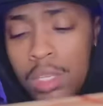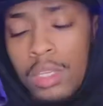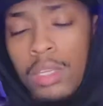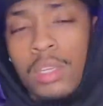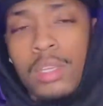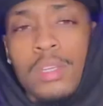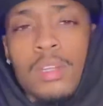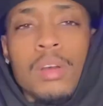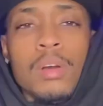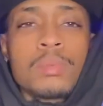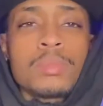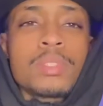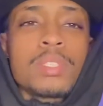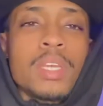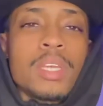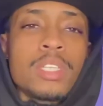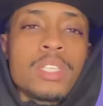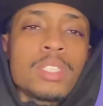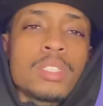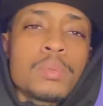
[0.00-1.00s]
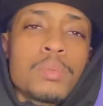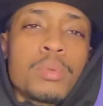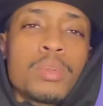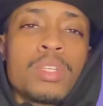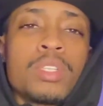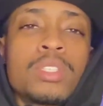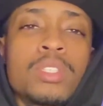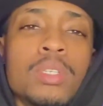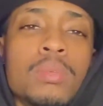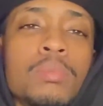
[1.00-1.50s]
You know what I'm saying? It's a pretty
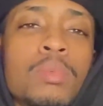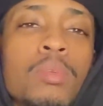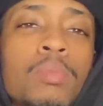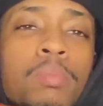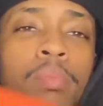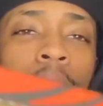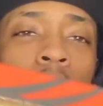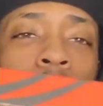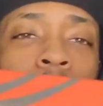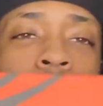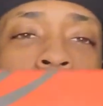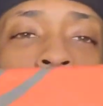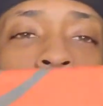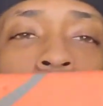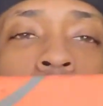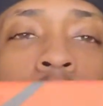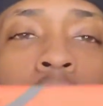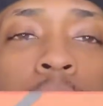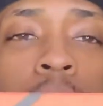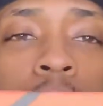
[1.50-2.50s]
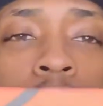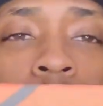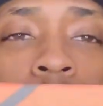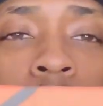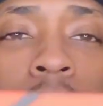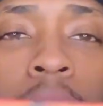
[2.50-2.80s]
simple box, you know what I'm saying?